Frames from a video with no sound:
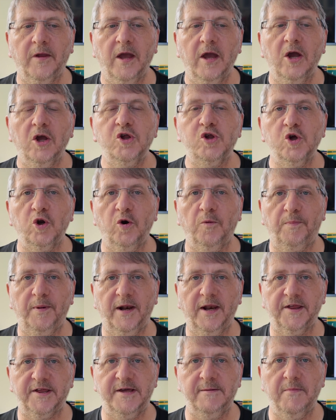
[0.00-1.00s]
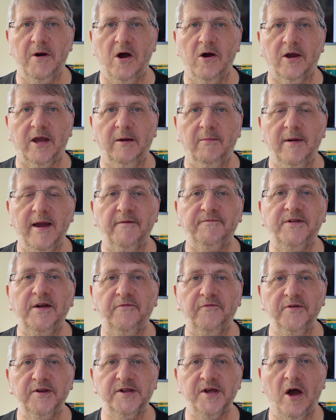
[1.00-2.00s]
Durability marking, we have
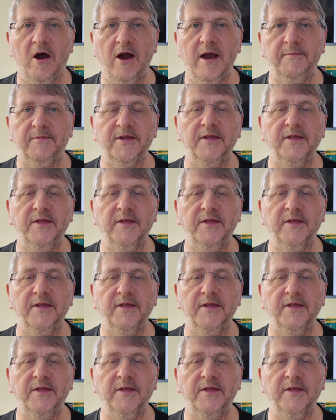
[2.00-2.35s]
different types,